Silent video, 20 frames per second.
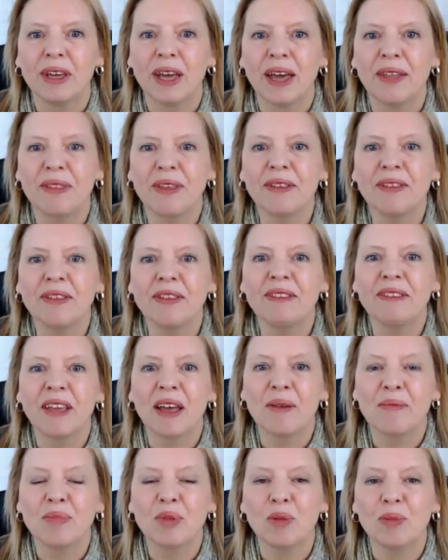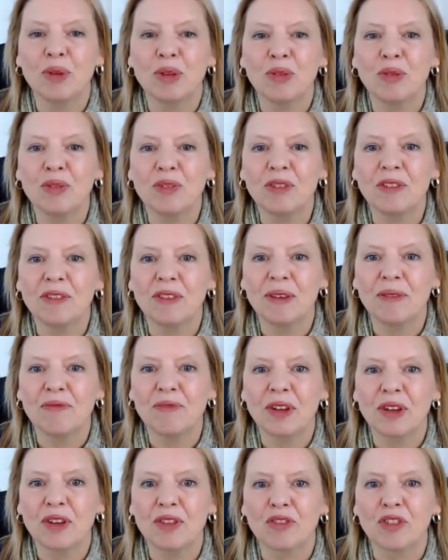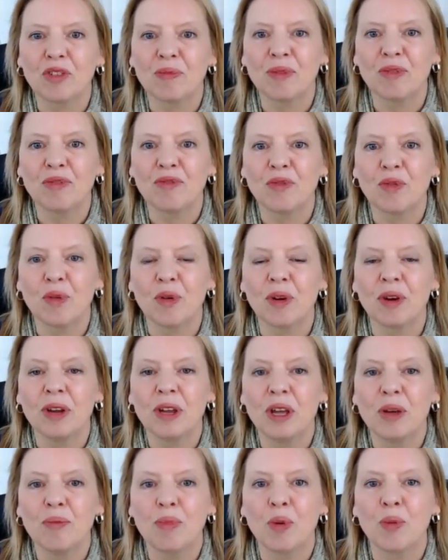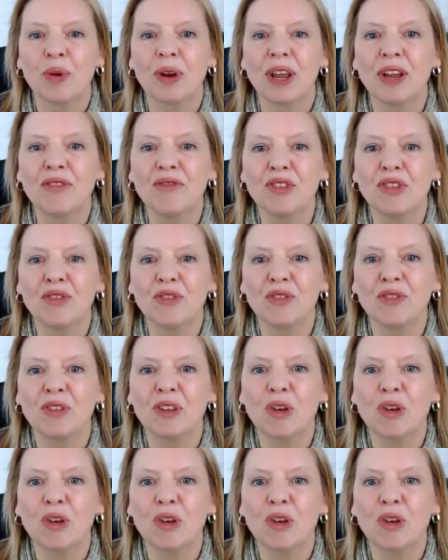In this example, we use the same figures as before, but we're introducing